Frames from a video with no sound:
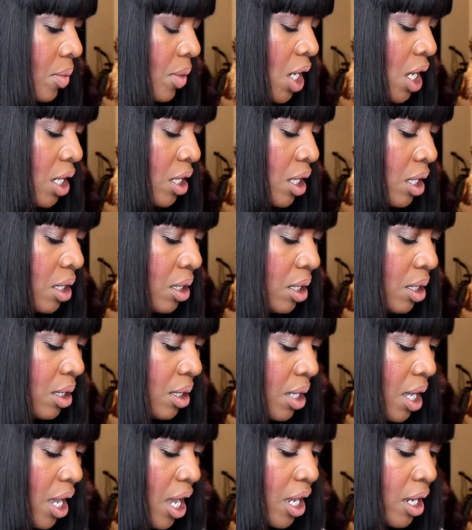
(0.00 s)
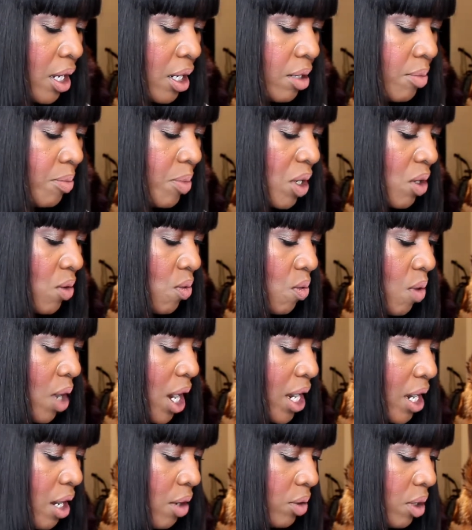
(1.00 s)
And this is like gonna be
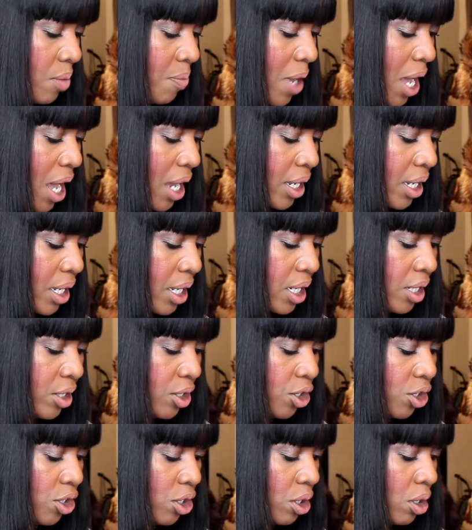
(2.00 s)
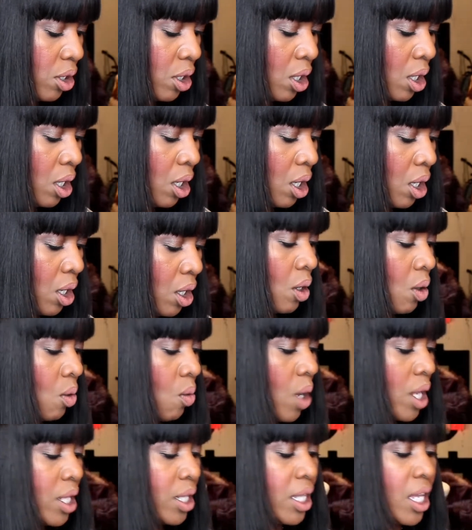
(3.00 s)
right out the package.
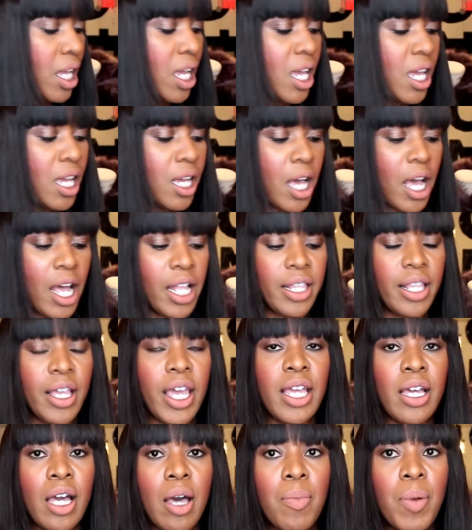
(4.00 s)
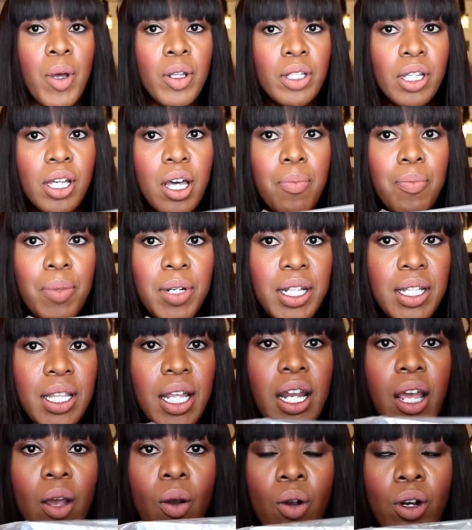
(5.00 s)
One thing I like about the company
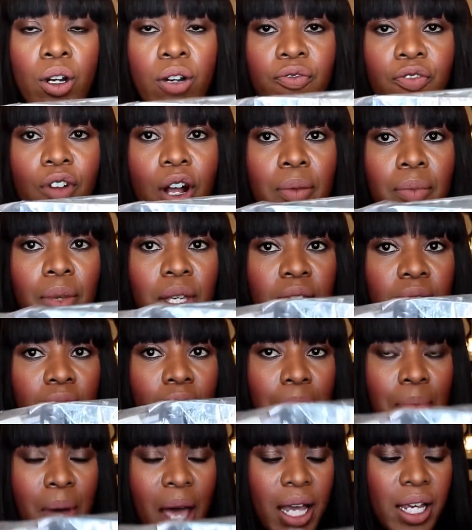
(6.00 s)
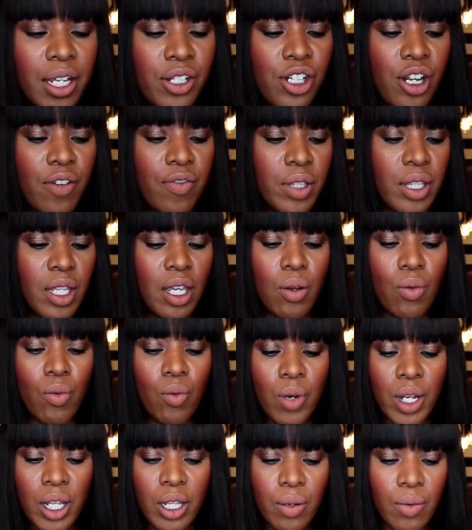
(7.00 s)
that I order from is they package everything
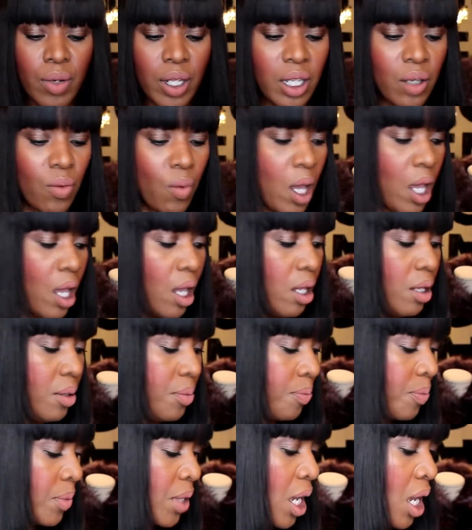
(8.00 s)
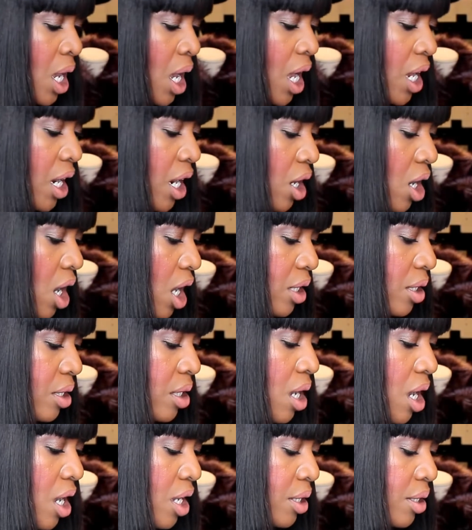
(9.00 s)
really, really well. And I got
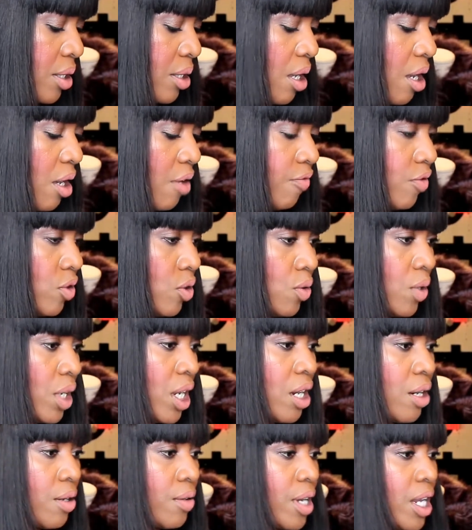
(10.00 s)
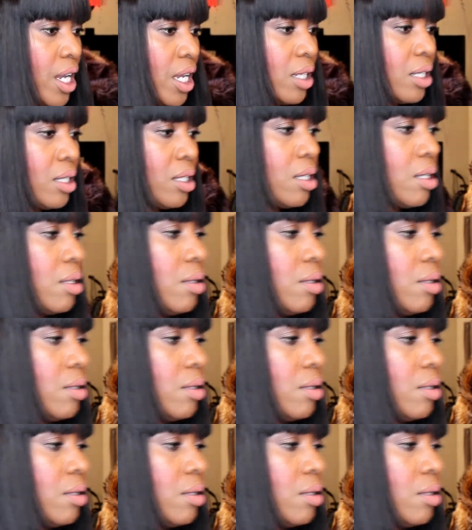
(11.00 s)
tons of new earrings.